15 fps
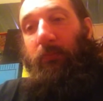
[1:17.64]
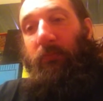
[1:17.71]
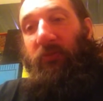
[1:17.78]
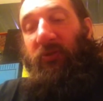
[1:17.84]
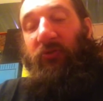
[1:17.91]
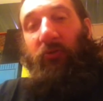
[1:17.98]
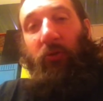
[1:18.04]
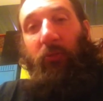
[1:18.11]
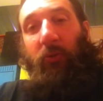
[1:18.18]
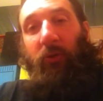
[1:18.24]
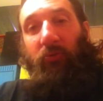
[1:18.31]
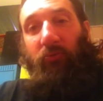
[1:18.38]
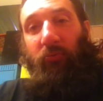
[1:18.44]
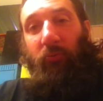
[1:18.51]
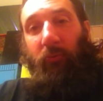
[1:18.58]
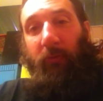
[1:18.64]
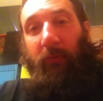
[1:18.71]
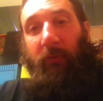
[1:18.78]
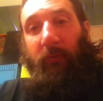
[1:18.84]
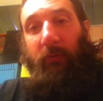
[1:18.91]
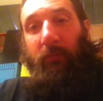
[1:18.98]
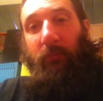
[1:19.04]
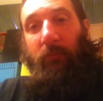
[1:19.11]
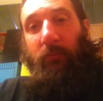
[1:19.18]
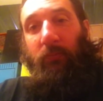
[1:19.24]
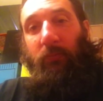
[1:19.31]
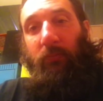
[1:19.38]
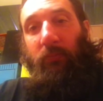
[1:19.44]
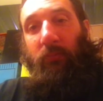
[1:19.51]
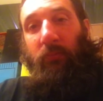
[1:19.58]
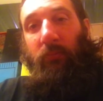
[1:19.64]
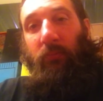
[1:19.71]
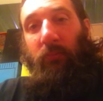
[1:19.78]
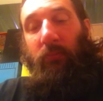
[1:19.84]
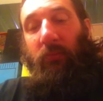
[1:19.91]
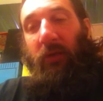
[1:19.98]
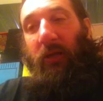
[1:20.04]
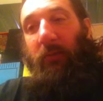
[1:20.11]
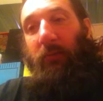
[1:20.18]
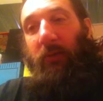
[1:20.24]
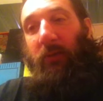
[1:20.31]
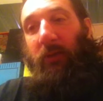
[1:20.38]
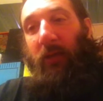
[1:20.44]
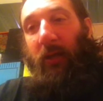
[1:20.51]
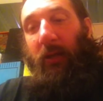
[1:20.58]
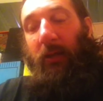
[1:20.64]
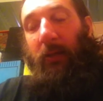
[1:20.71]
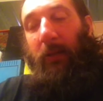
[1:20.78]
disturbing truths. Namely that,